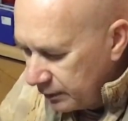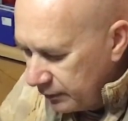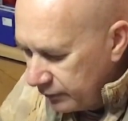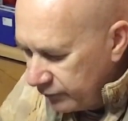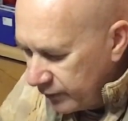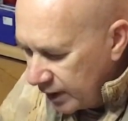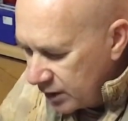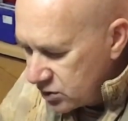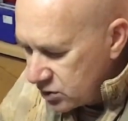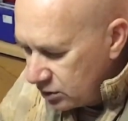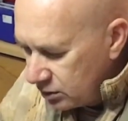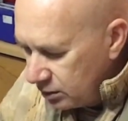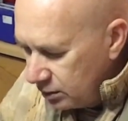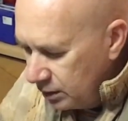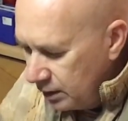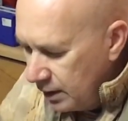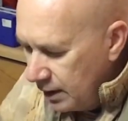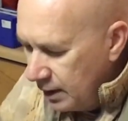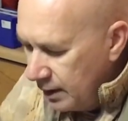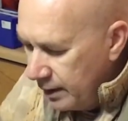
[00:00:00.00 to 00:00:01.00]
flash
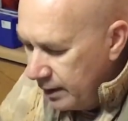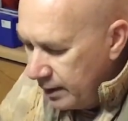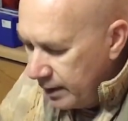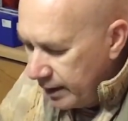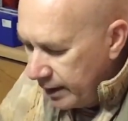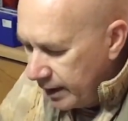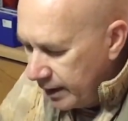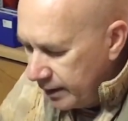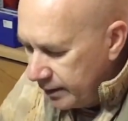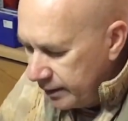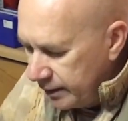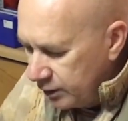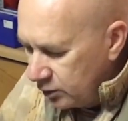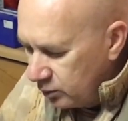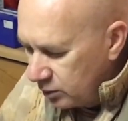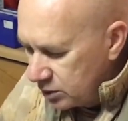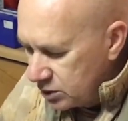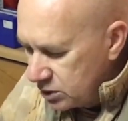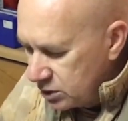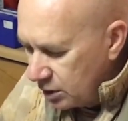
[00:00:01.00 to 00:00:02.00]
hole, and
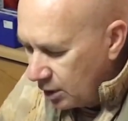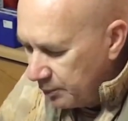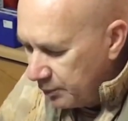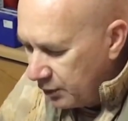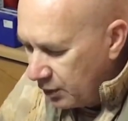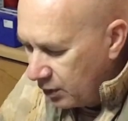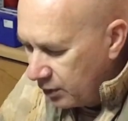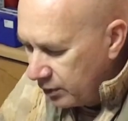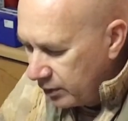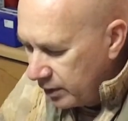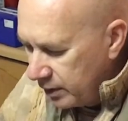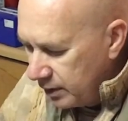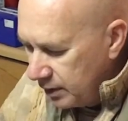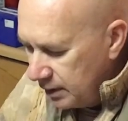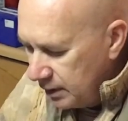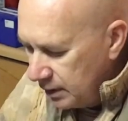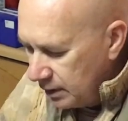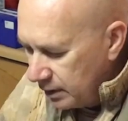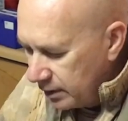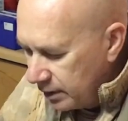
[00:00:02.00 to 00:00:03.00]
it will stop on
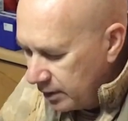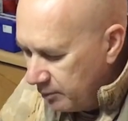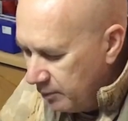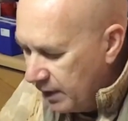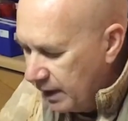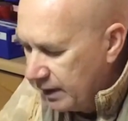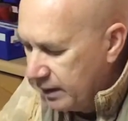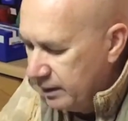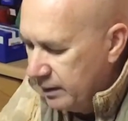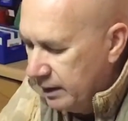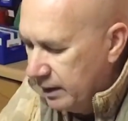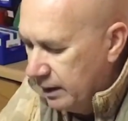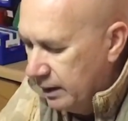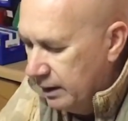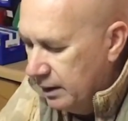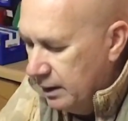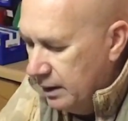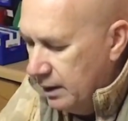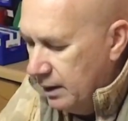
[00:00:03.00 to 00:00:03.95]
the back there.